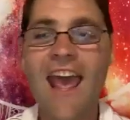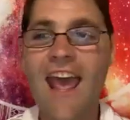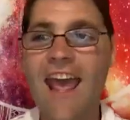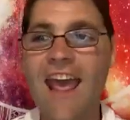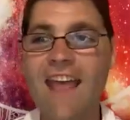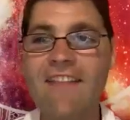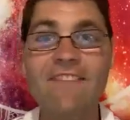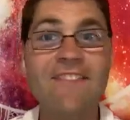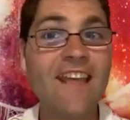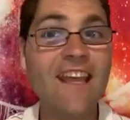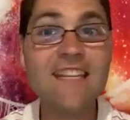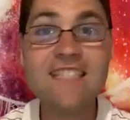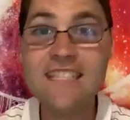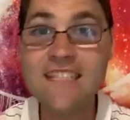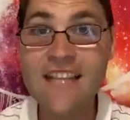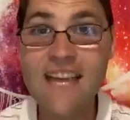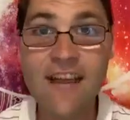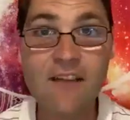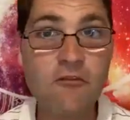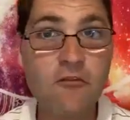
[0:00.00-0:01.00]
And they did
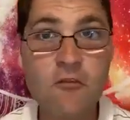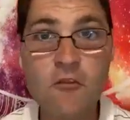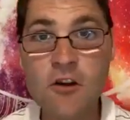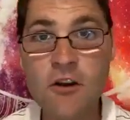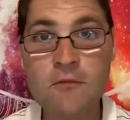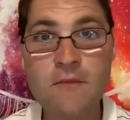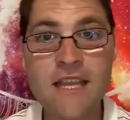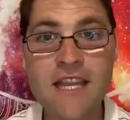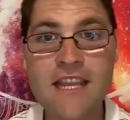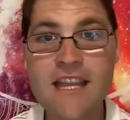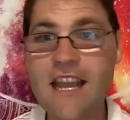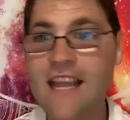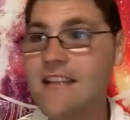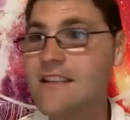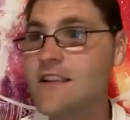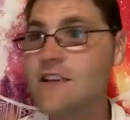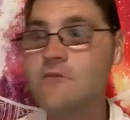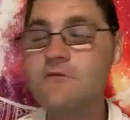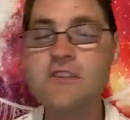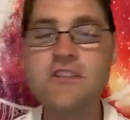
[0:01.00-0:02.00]
that for me.
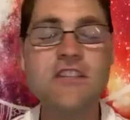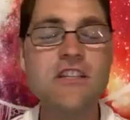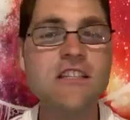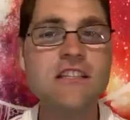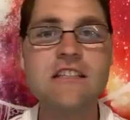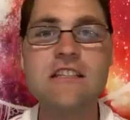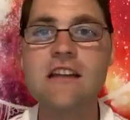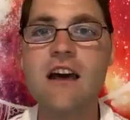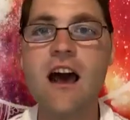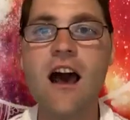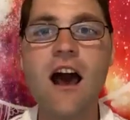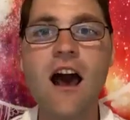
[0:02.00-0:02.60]
And it was just